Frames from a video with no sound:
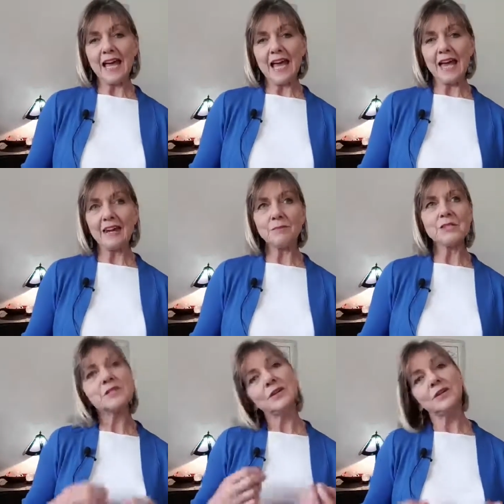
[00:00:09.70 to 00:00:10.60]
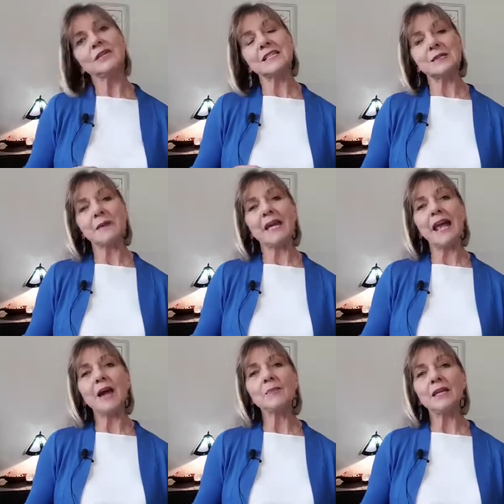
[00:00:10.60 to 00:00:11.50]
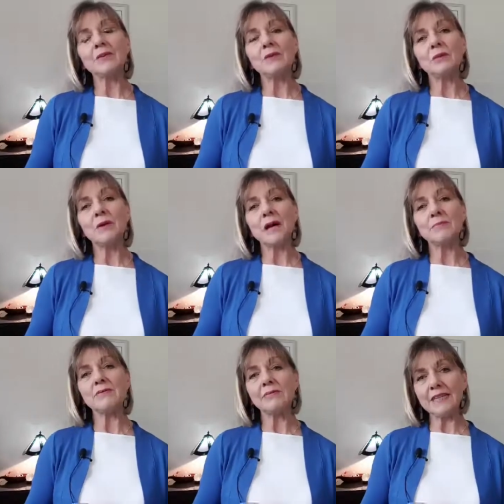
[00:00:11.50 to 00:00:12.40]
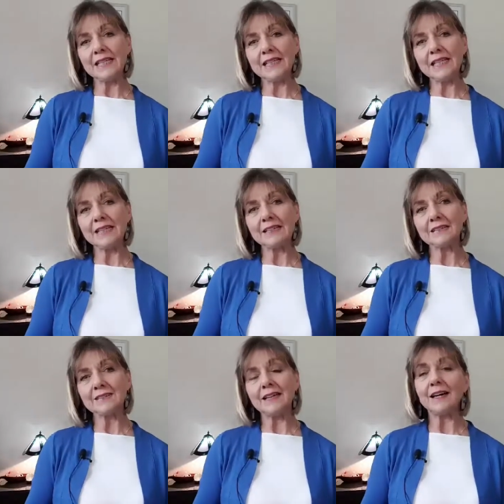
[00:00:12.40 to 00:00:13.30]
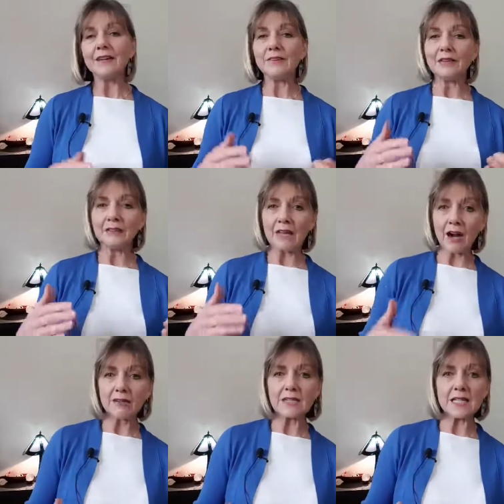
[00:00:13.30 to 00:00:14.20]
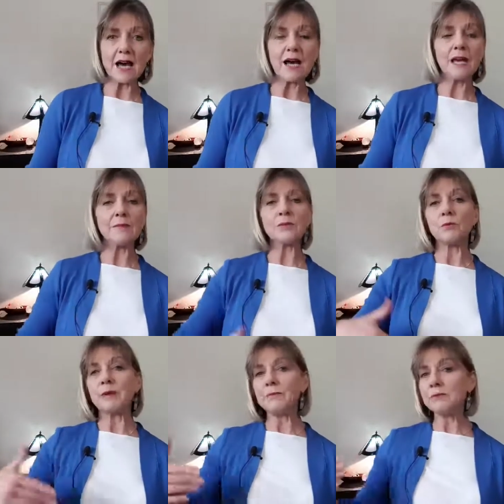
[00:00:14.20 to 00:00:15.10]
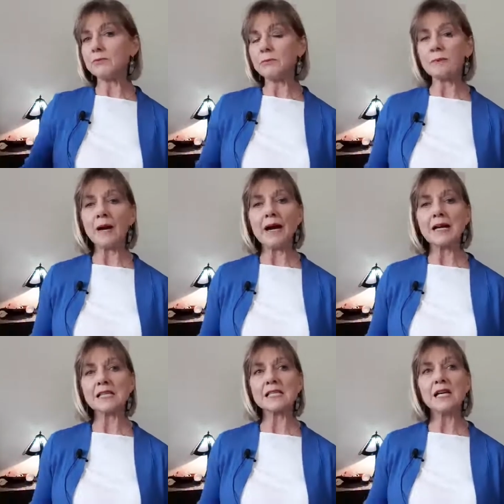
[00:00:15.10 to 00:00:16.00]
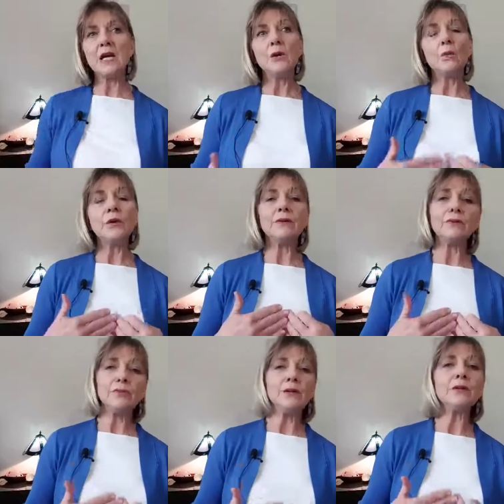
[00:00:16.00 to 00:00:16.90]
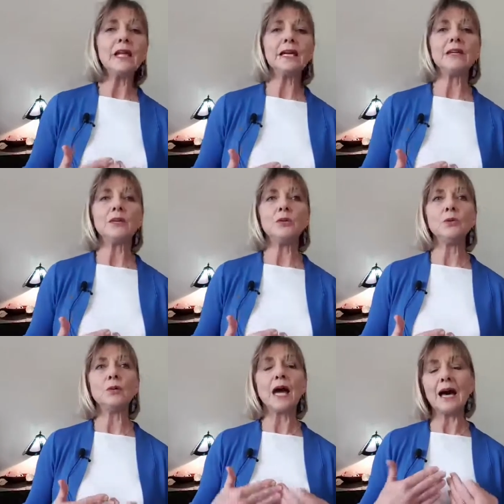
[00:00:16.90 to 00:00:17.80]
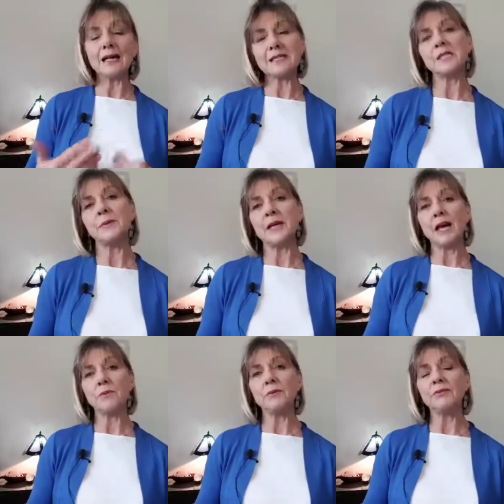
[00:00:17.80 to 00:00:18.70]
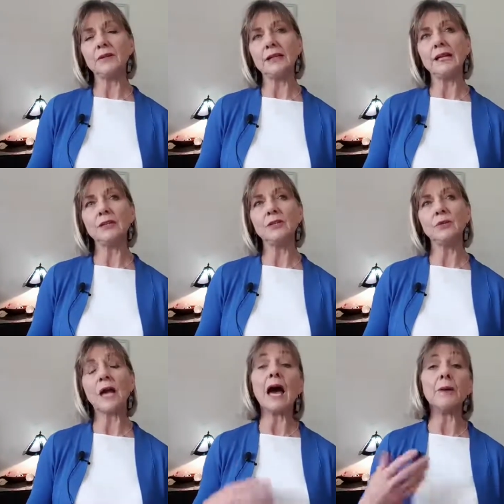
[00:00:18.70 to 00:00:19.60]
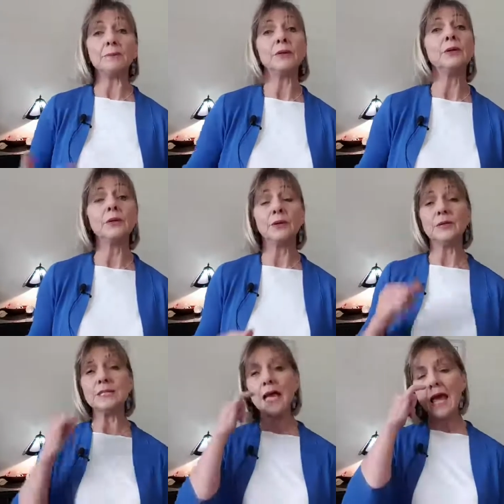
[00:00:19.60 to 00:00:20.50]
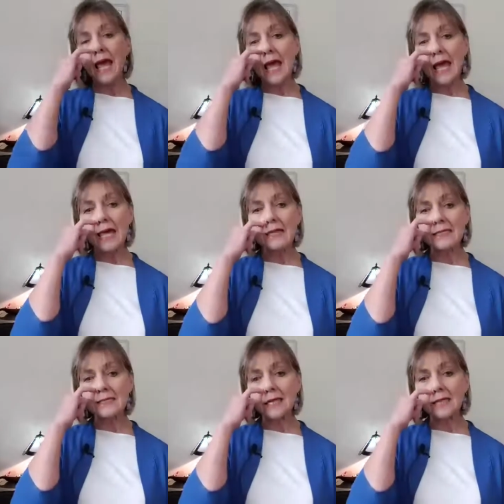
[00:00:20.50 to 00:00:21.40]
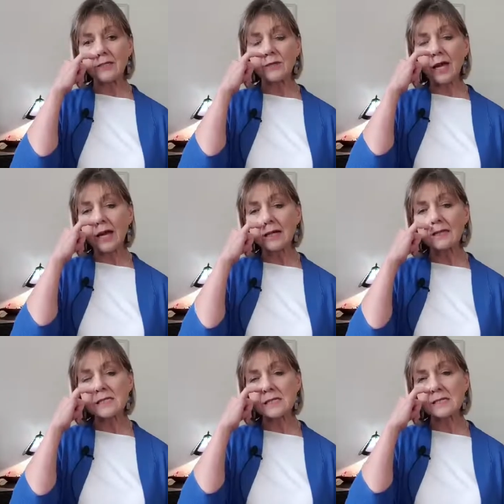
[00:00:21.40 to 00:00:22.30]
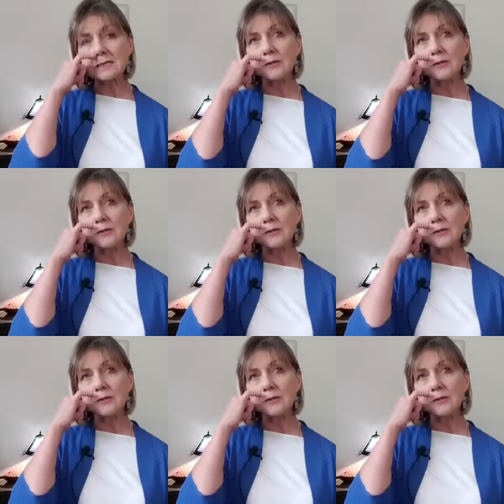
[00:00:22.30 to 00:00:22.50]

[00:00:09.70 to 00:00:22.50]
And I'm just curious about how many of you might be feeling either current times or maybe from the past where you feel like you can't speak up, you feel like you can't be heard and you can't